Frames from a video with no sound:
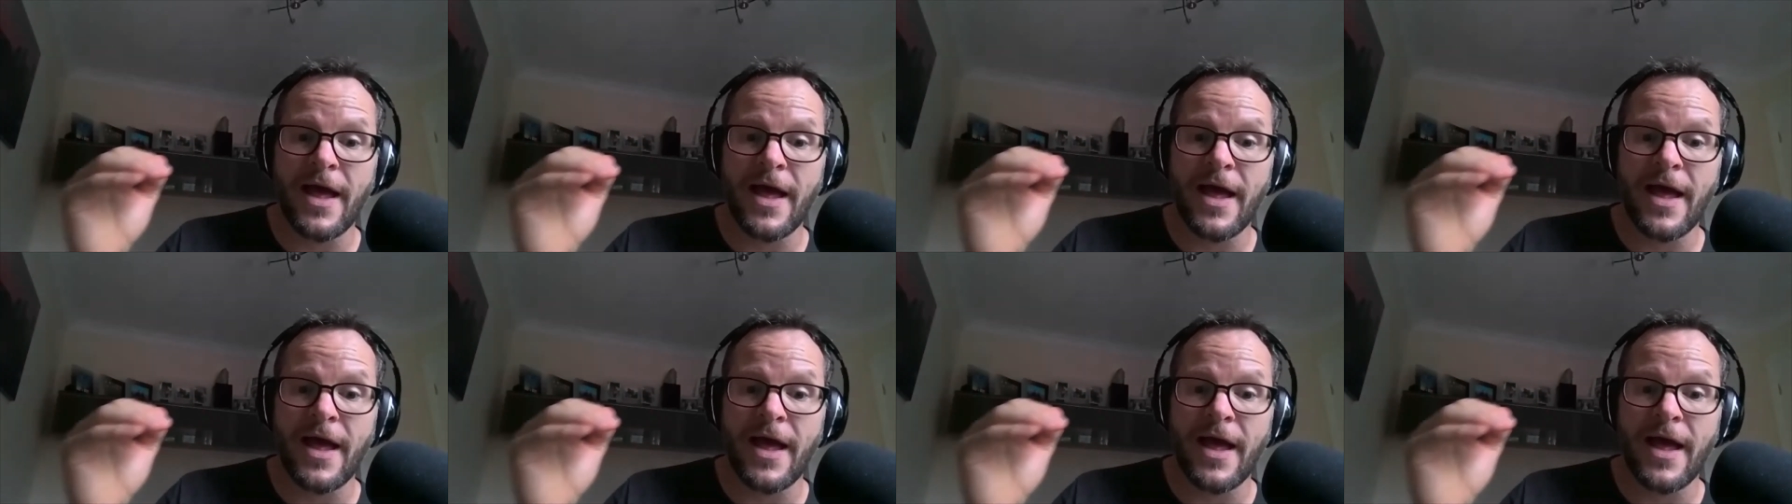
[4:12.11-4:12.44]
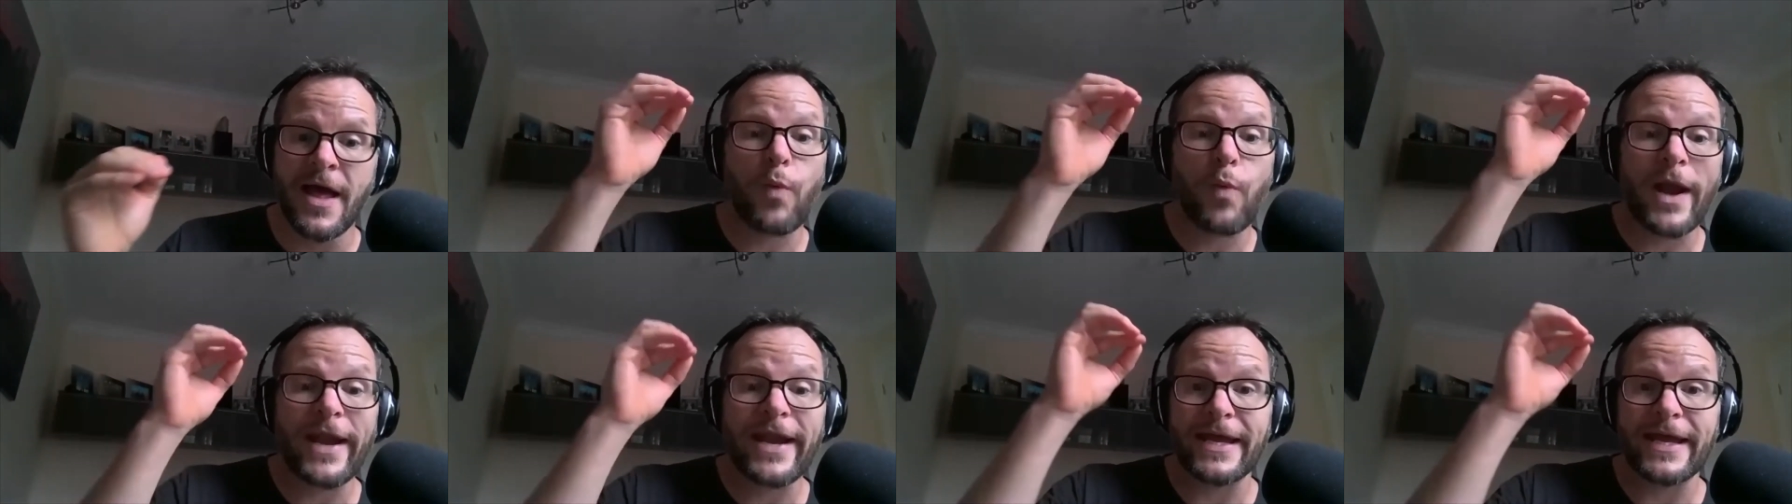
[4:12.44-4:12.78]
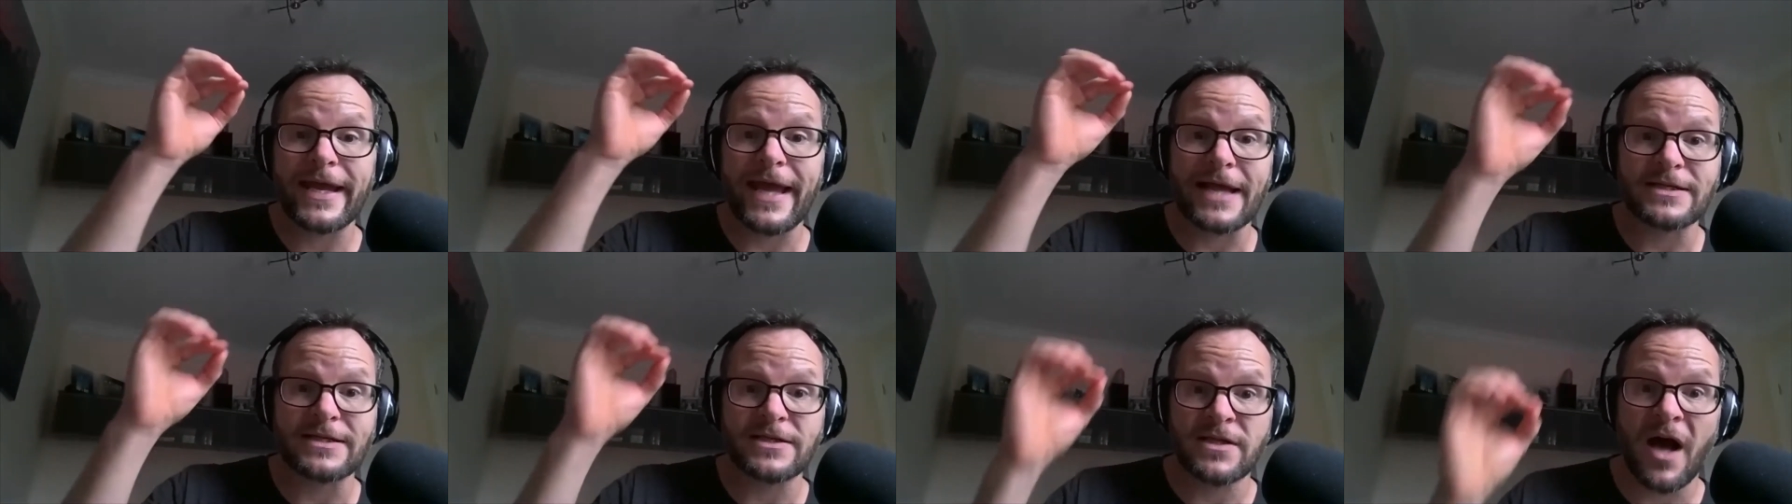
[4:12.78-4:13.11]
And when it
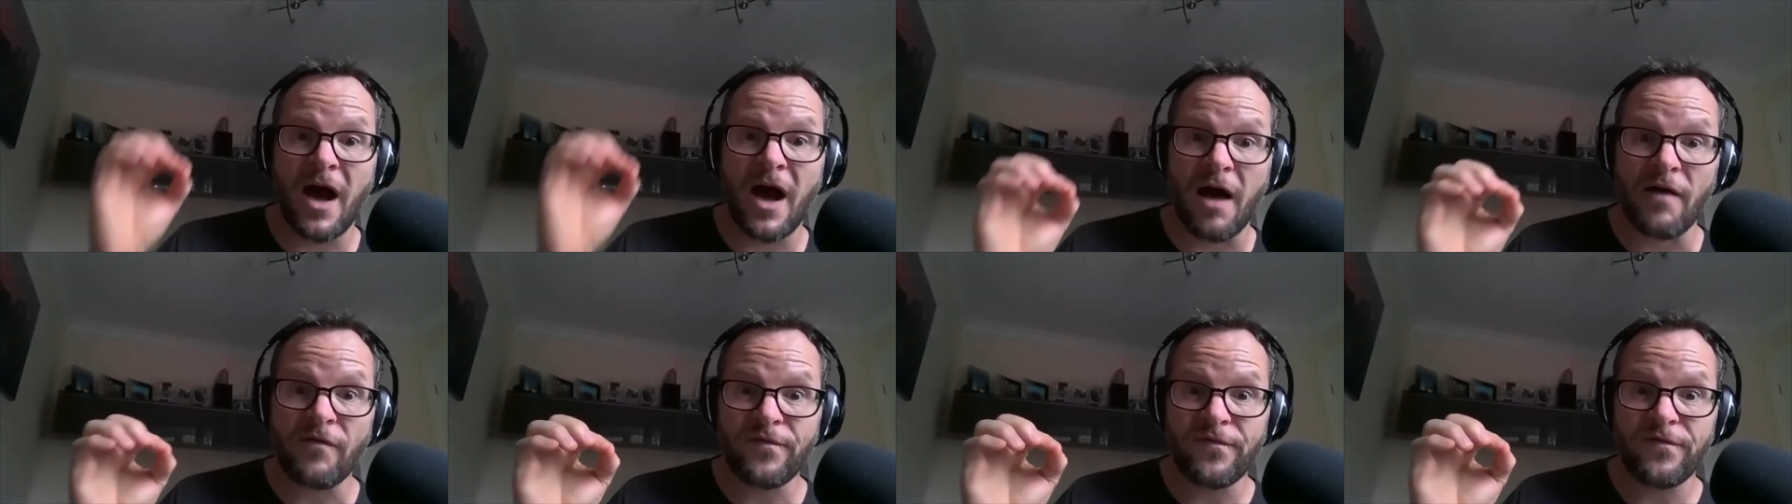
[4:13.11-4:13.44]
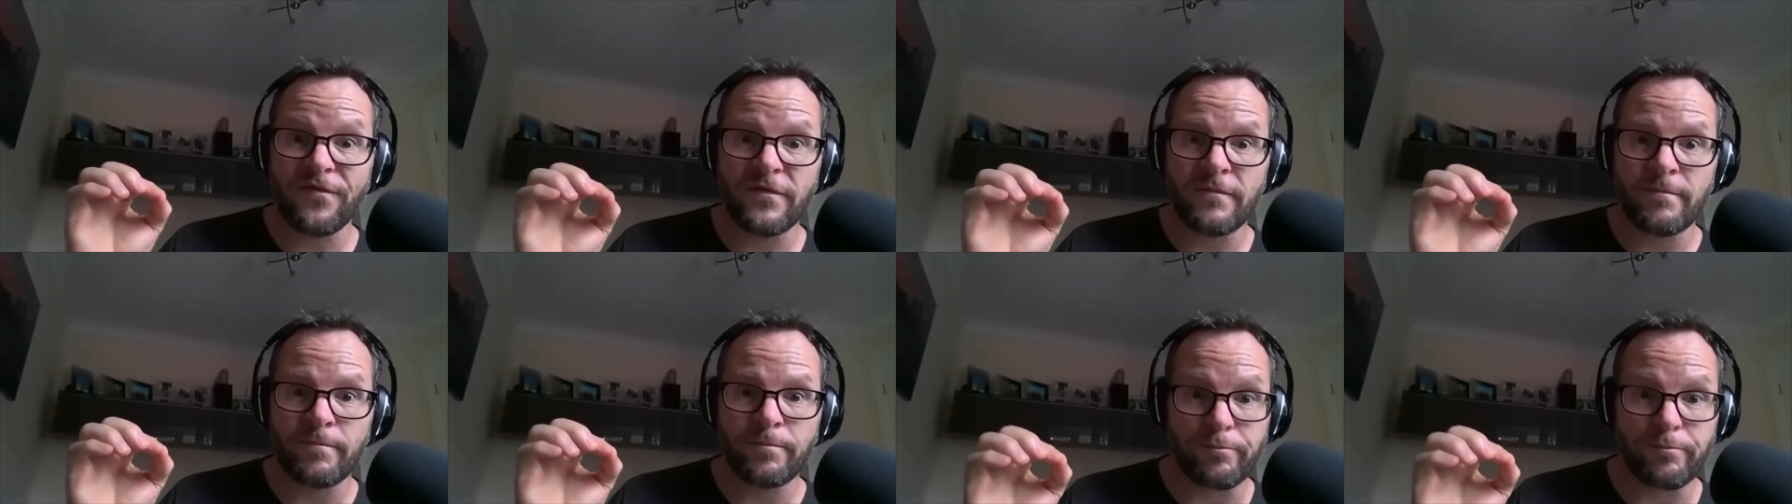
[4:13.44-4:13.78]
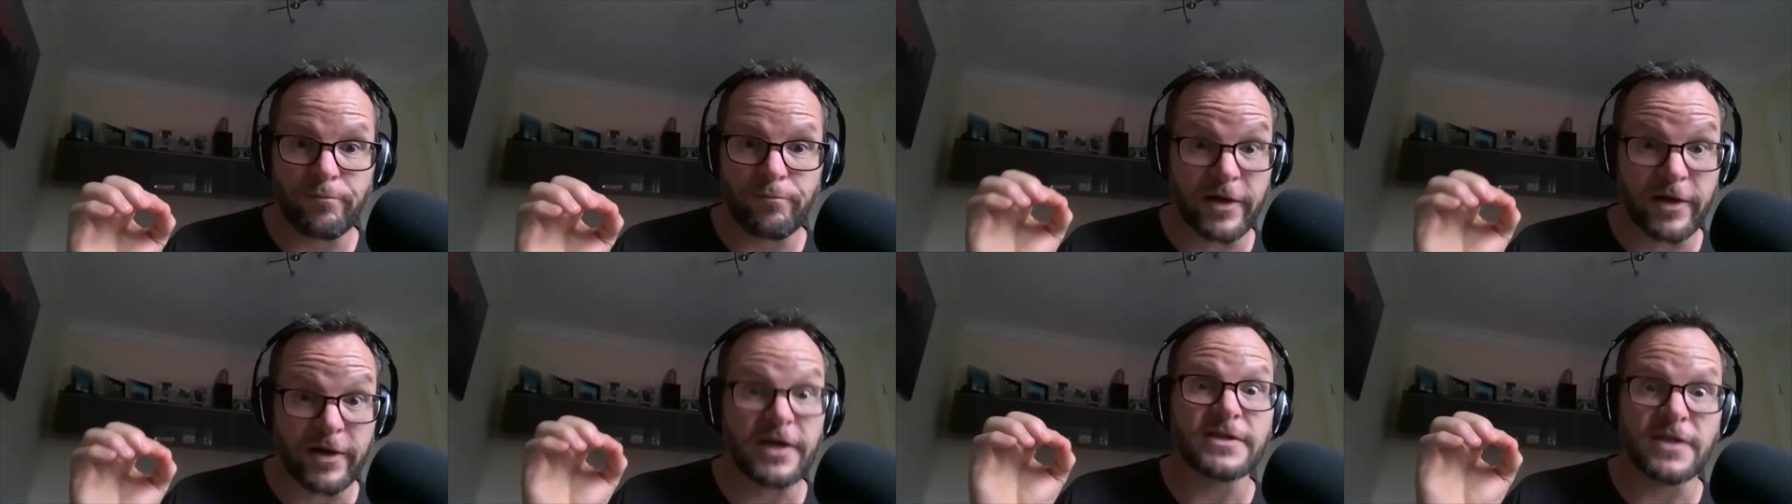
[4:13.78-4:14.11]
gets tough,
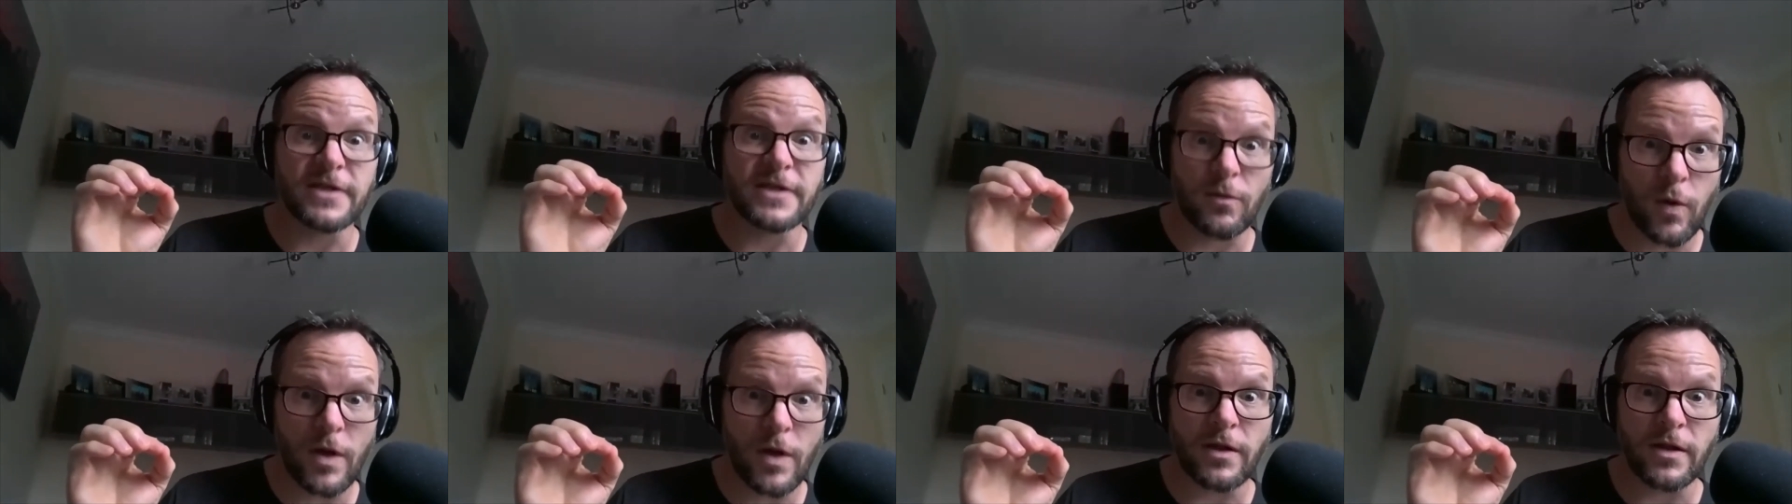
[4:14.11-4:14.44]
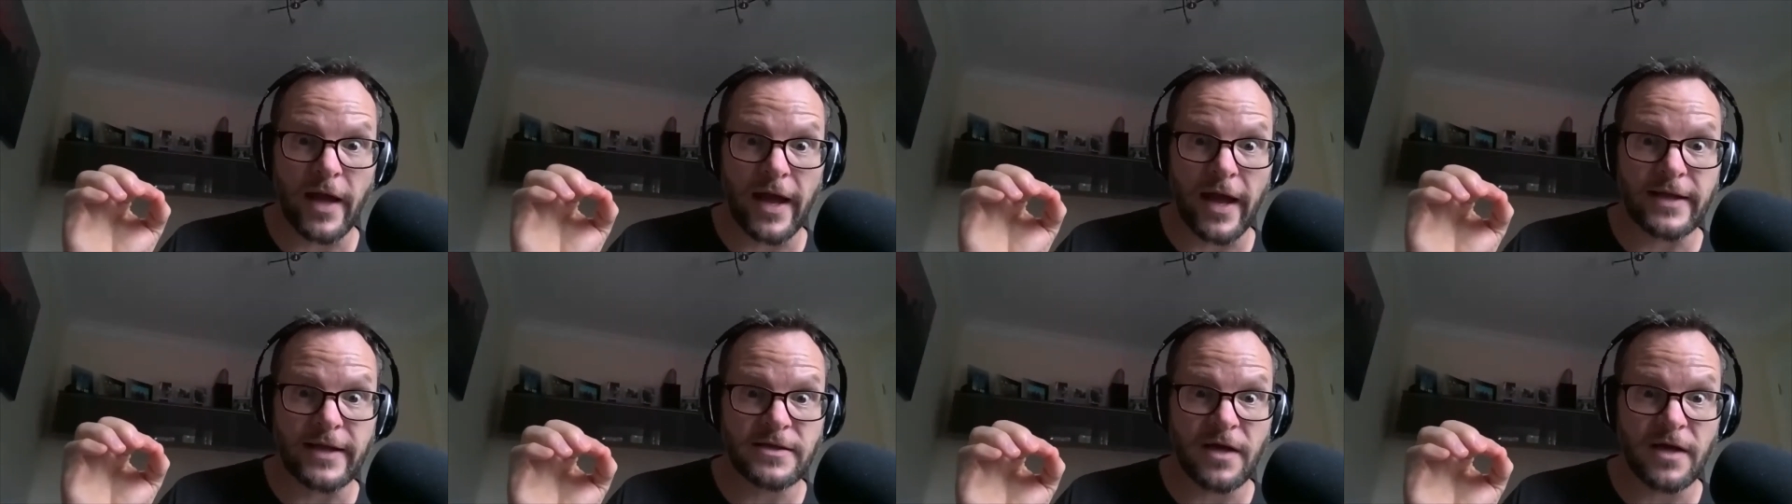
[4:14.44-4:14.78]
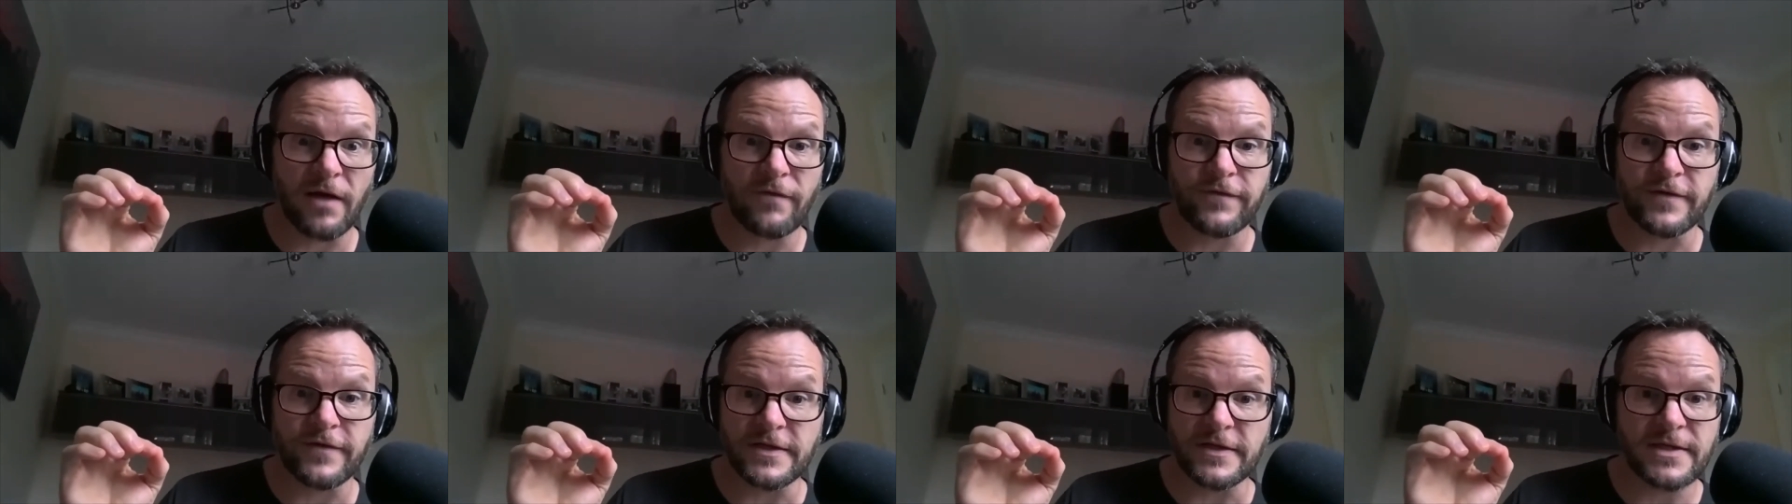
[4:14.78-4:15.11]
because it will get tough
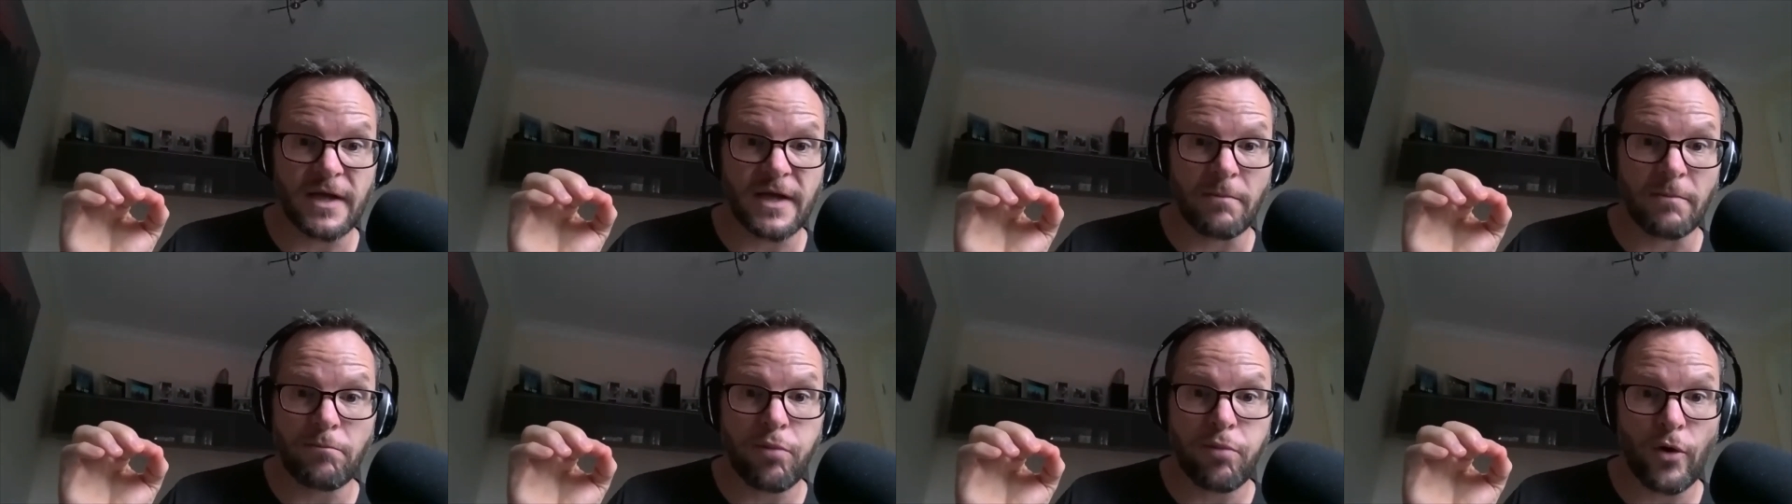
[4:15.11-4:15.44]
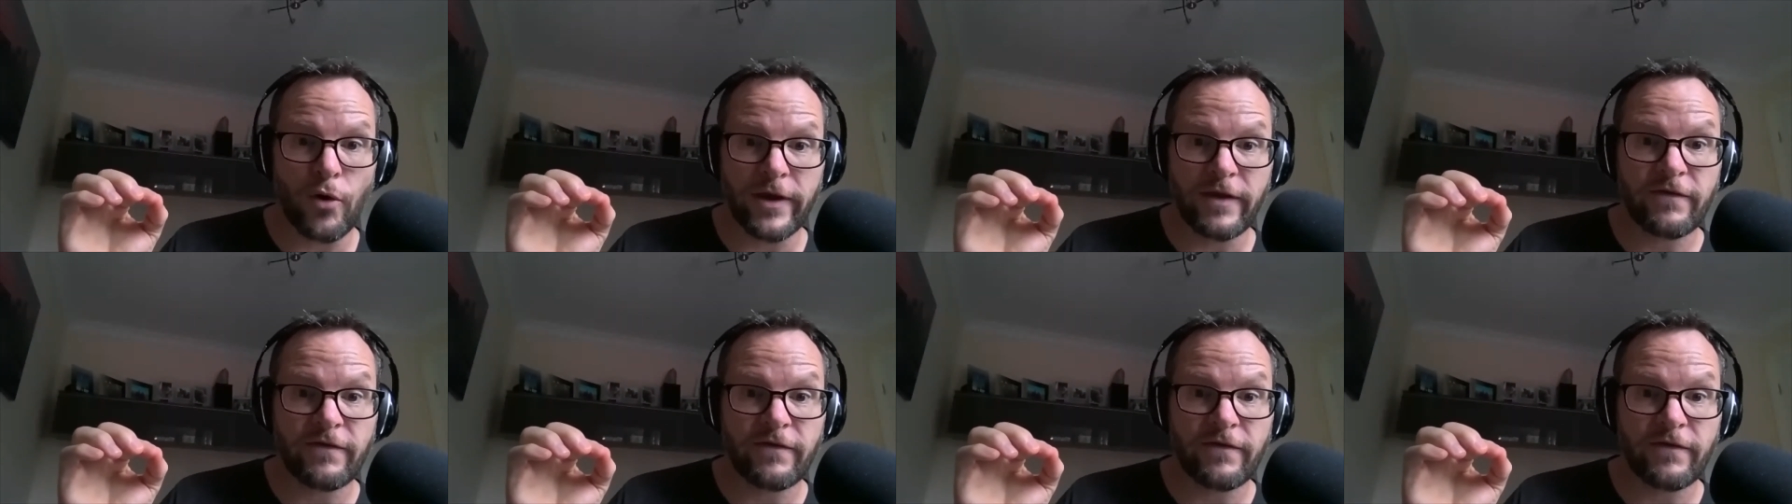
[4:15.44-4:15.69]
at some point,